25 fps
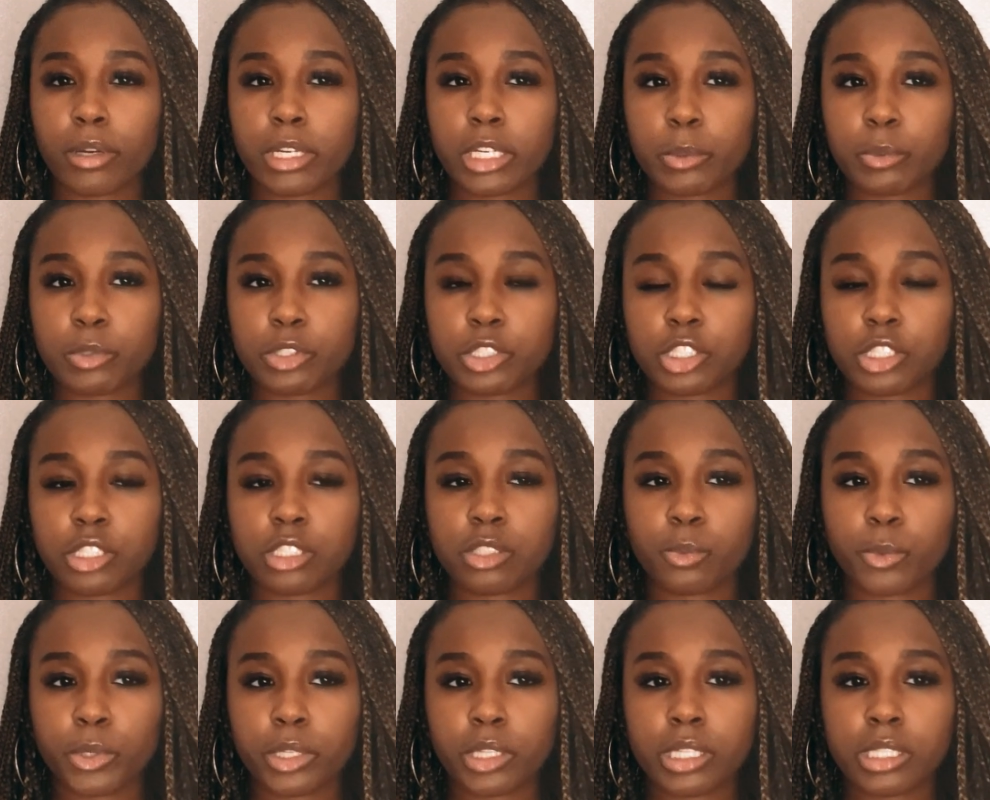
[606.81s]
It was
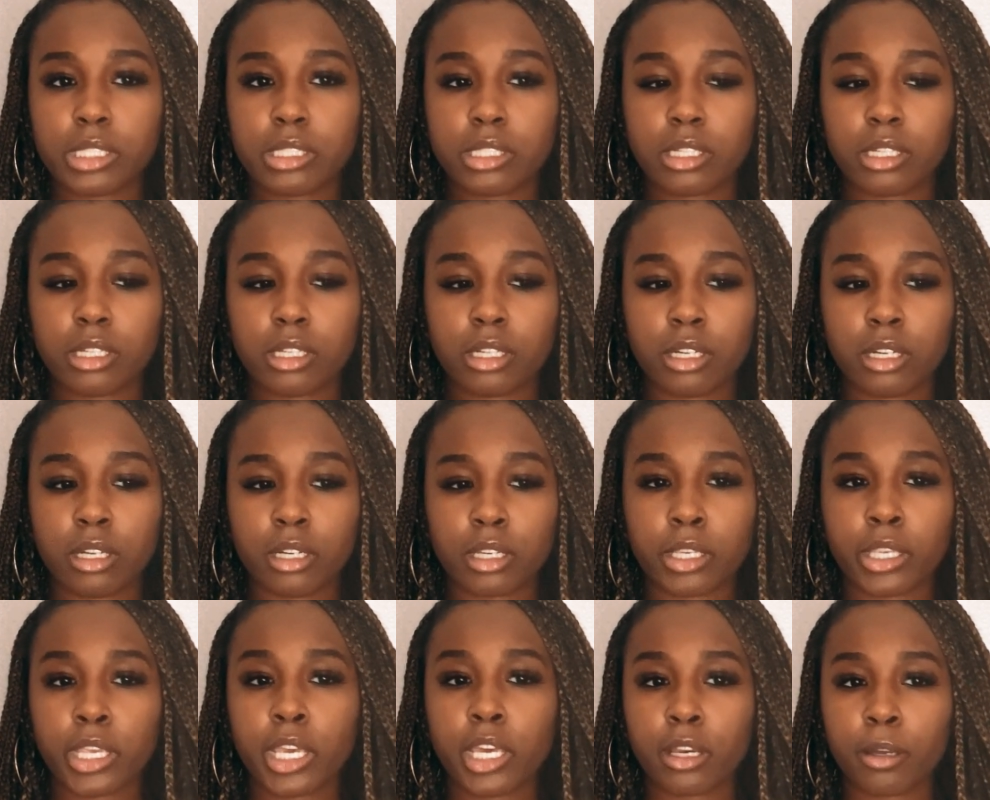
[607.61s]
just really to
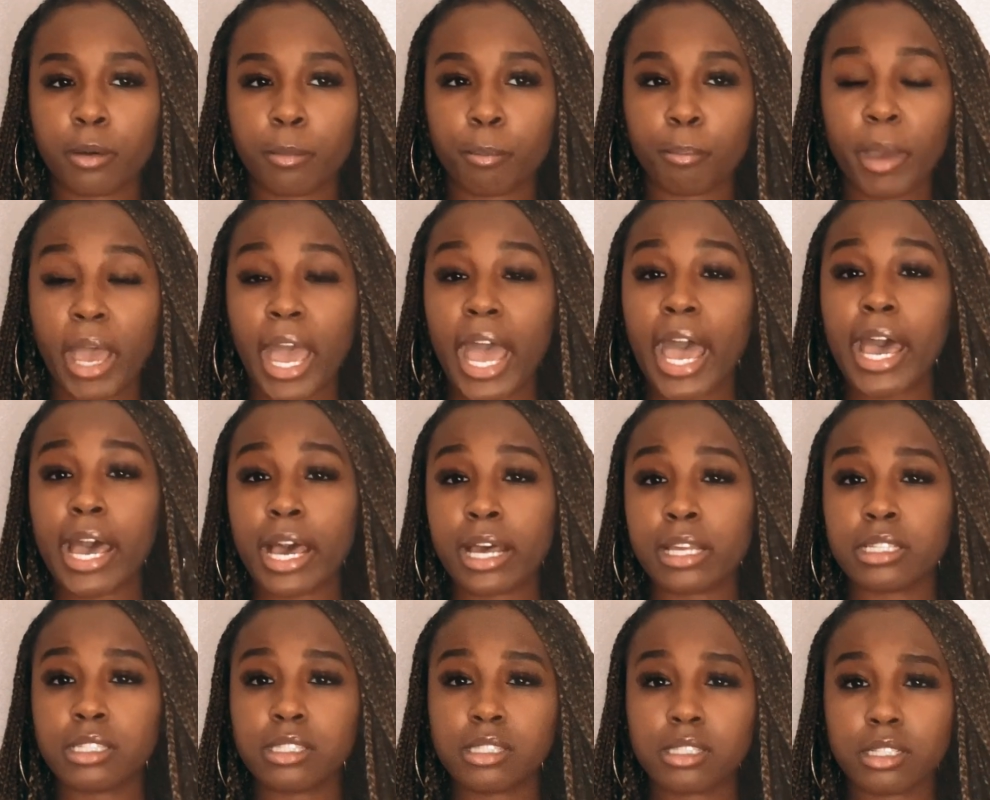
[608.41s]
get a
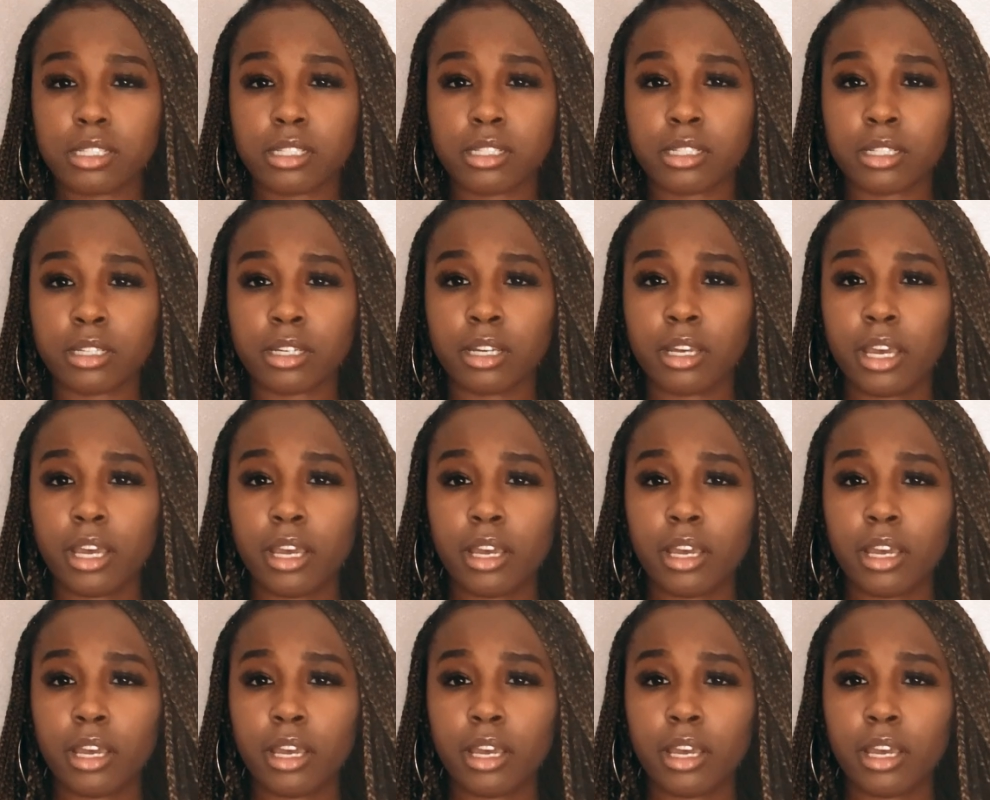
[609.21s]
pass to